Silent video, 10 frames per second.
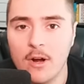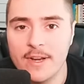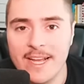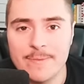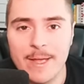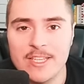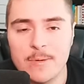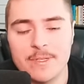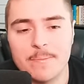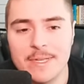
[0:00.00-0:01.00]
next
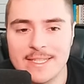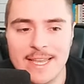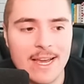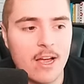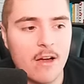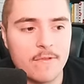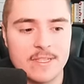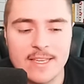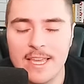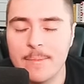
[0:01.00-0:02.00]
matchup is a Big Ten
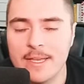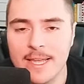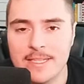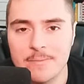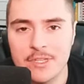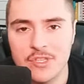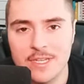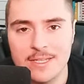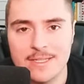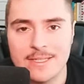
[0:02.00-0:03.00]
conference game against
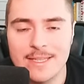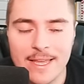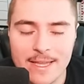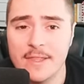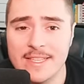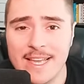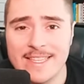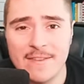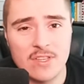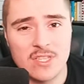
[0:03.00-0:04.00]
Michigan State. These guys
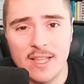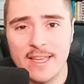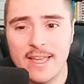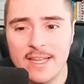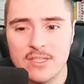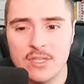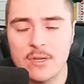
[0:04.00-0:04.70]
have the slight edge in